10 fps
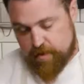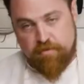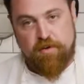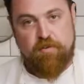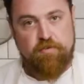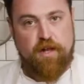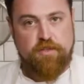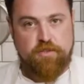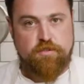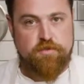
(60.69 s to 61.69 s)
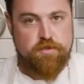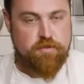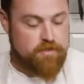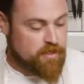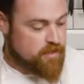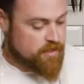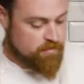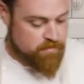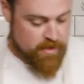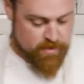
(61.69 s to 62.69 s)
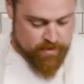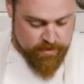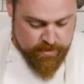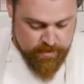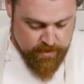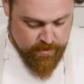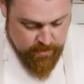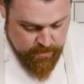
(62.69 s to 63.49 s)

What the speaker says: I find a flat surface to be better. I